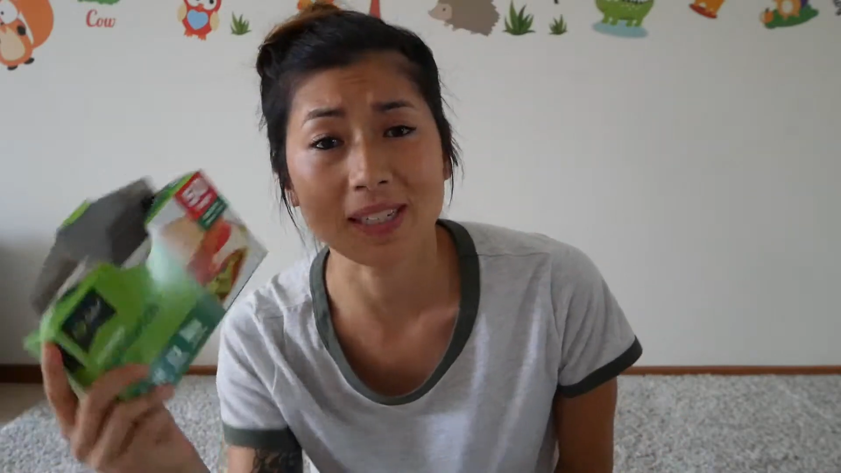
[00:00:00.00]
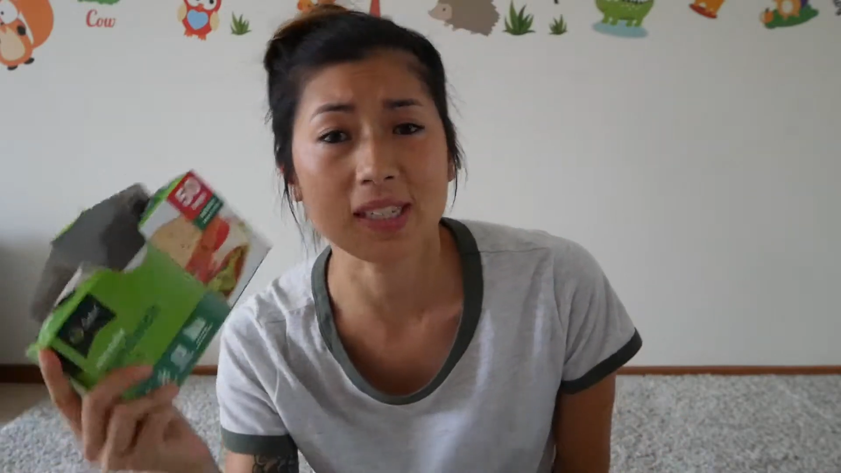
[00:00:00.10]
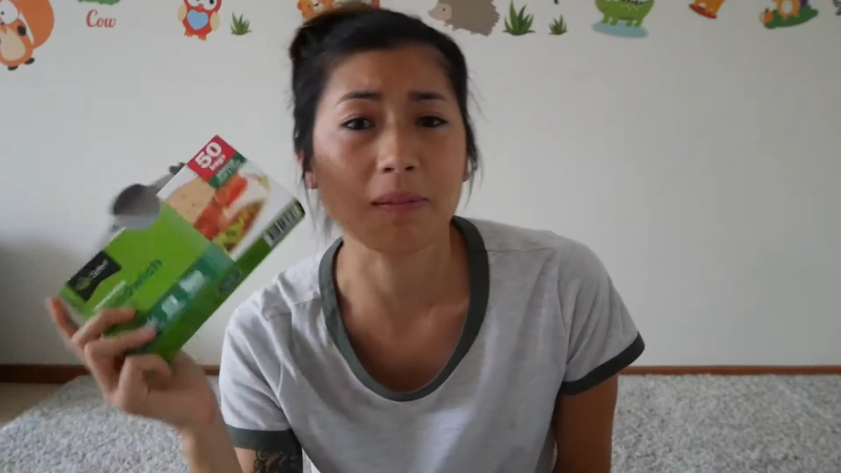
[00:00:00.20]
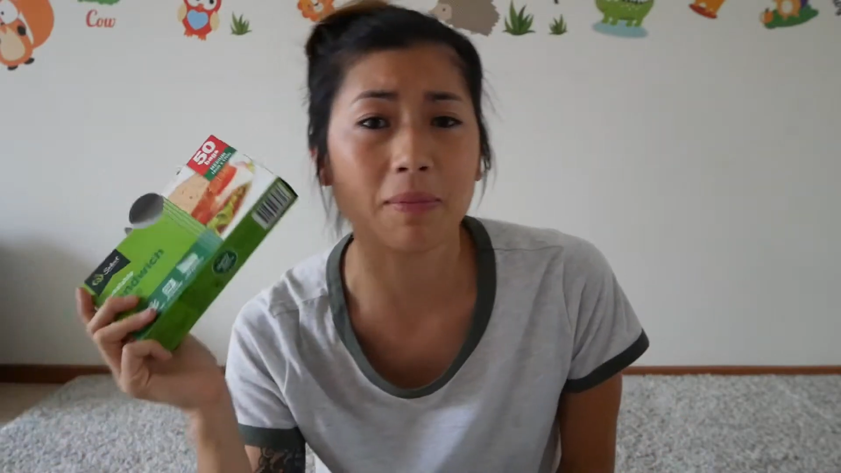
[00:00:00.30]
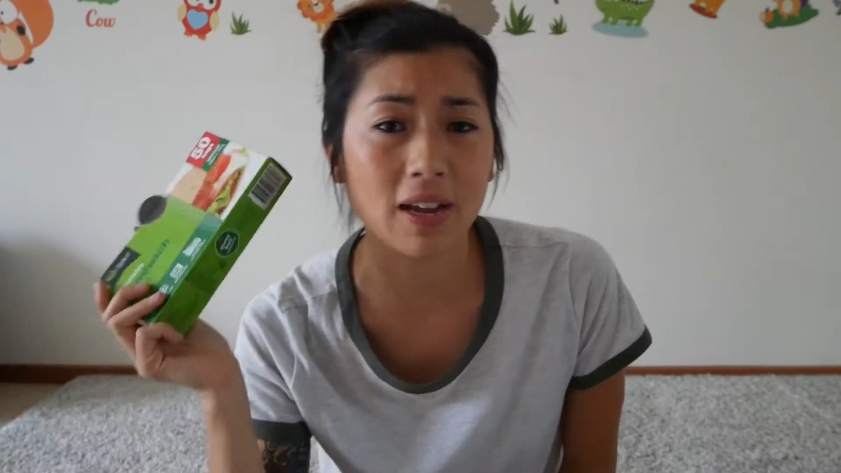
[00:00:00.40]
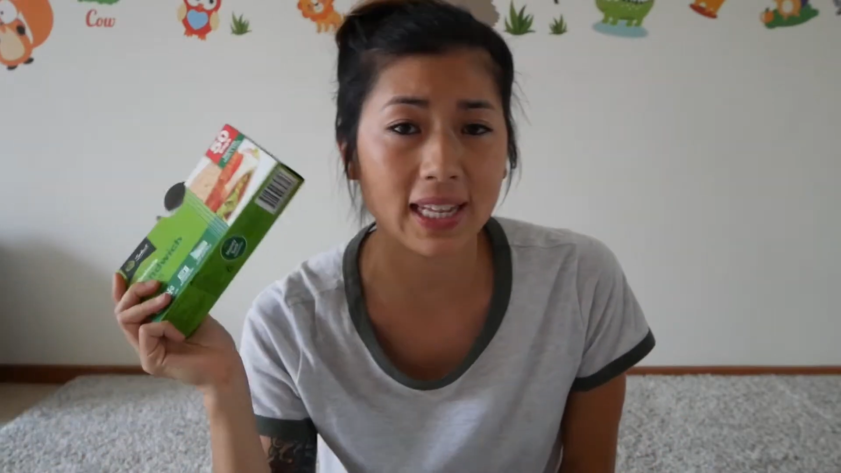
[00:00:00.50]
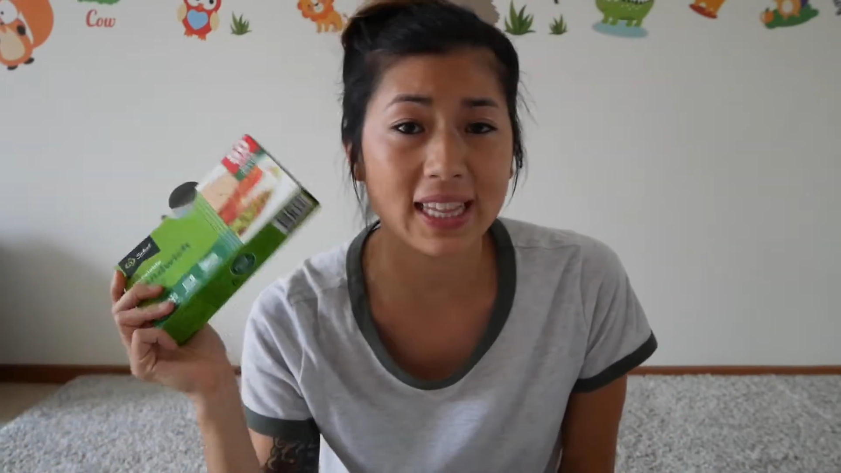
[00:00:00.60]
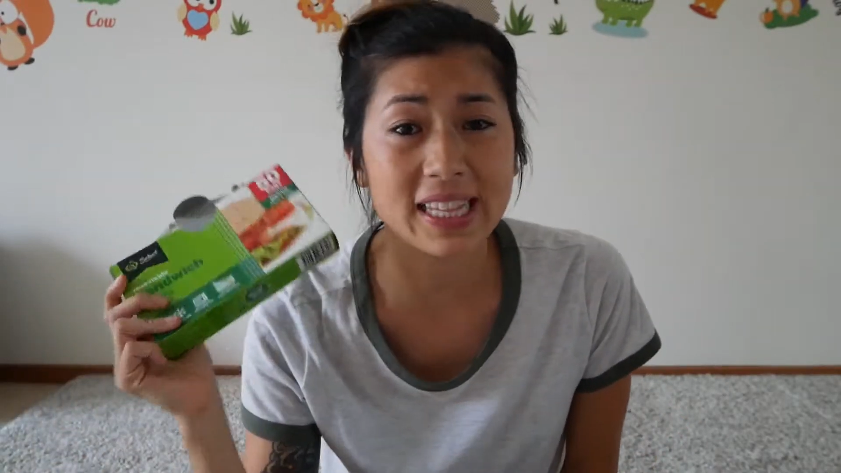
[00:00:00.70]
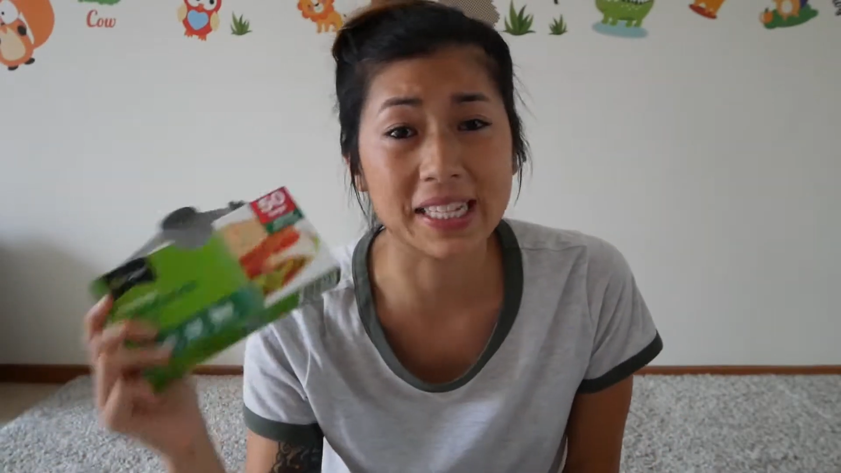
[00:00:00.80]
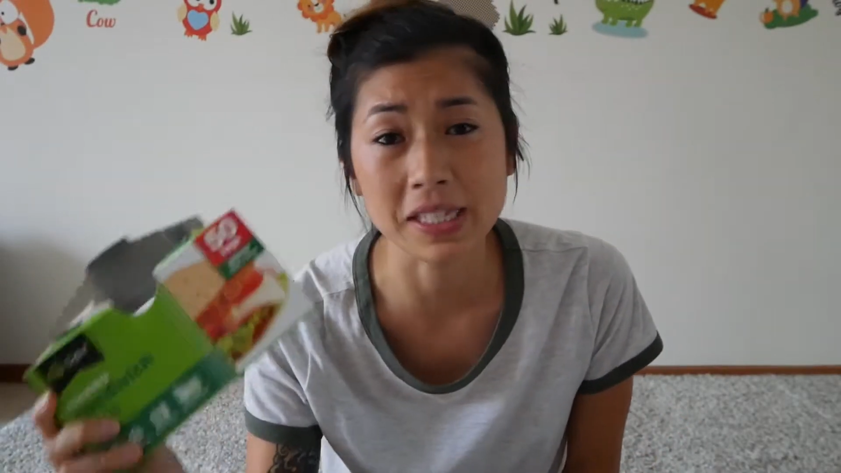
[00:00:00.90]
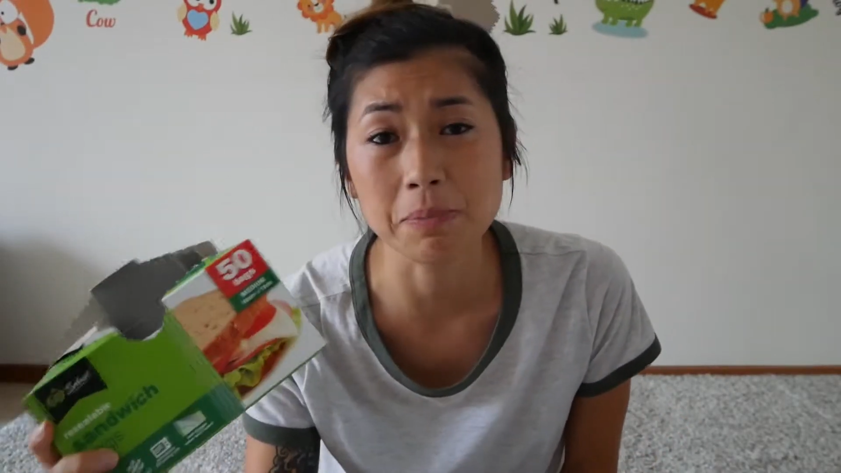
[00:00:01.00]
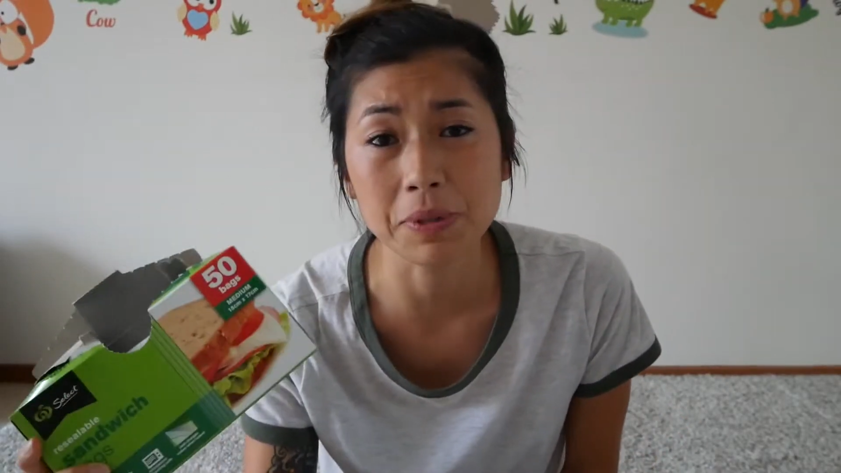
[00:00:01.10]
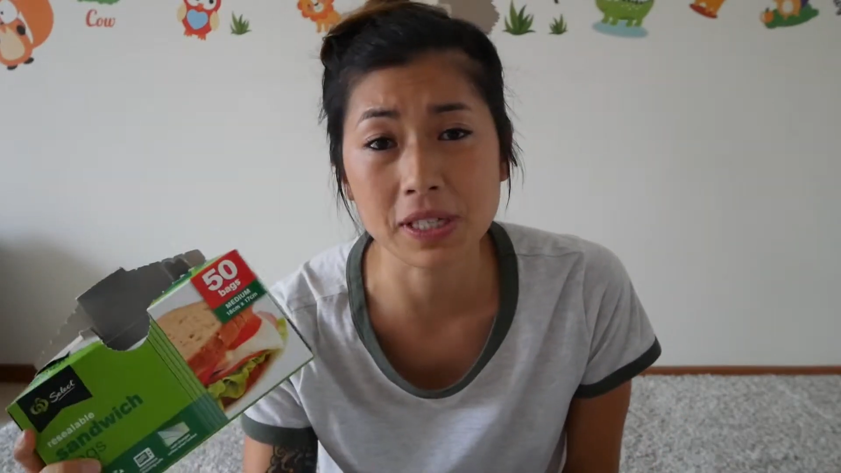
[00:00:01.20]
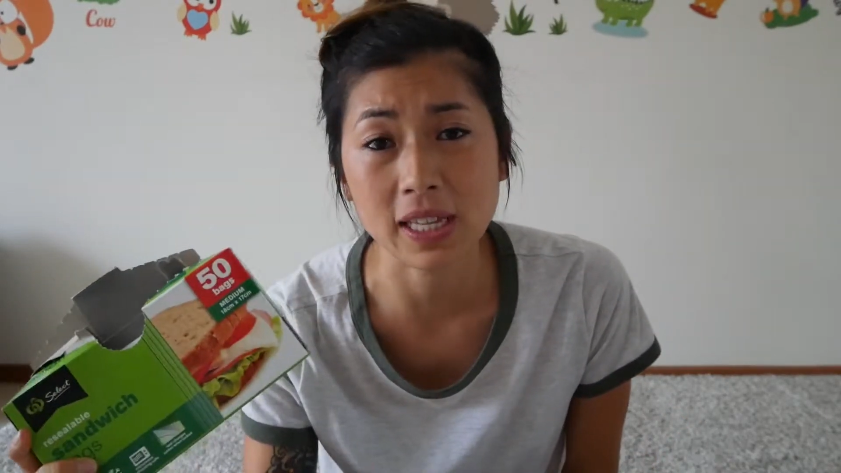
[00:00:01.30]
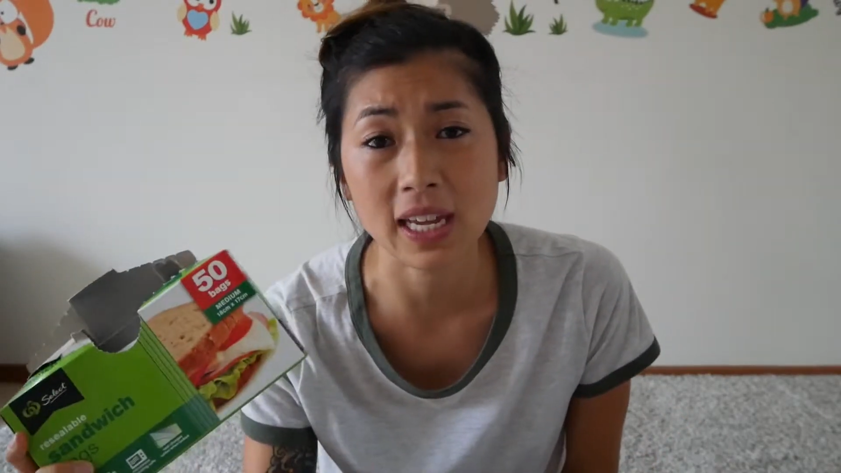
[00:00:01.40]
seem like the
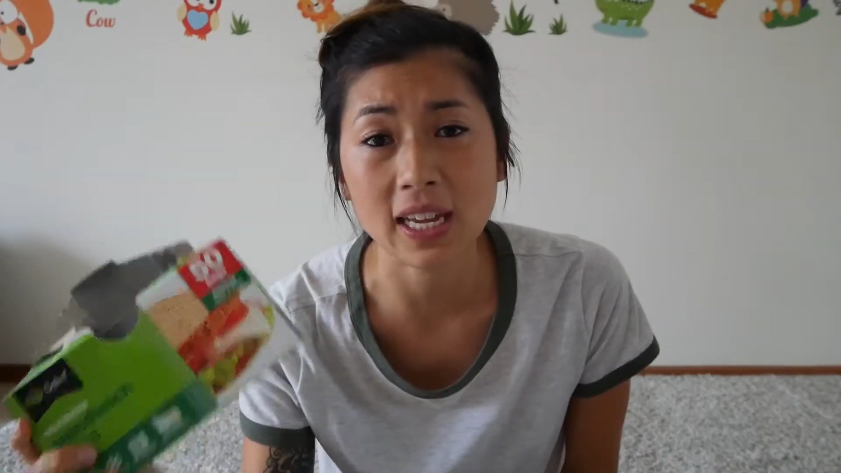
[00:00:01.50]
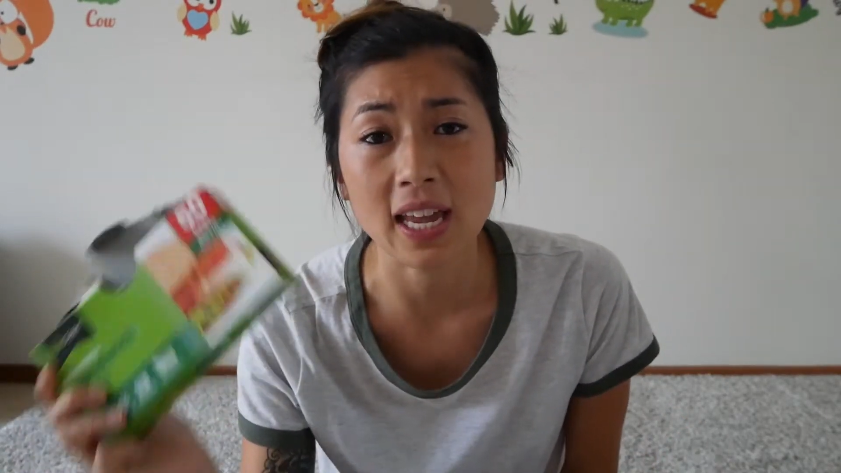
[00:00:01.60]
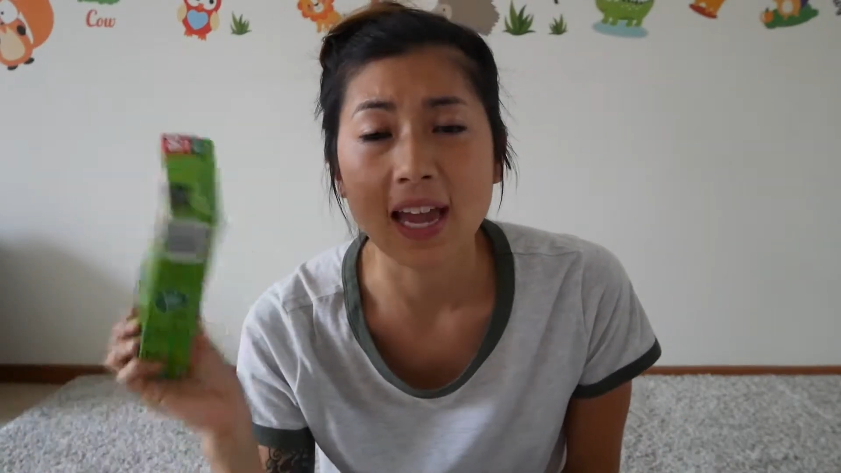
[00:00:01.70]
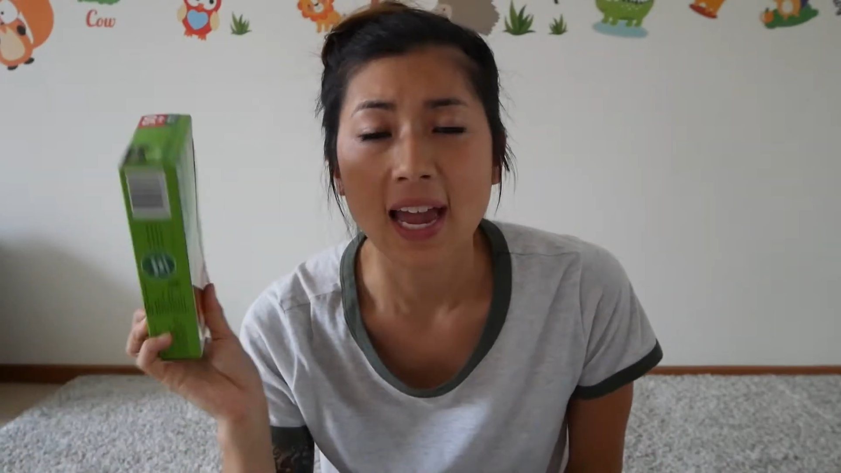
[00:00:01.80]
simplest thing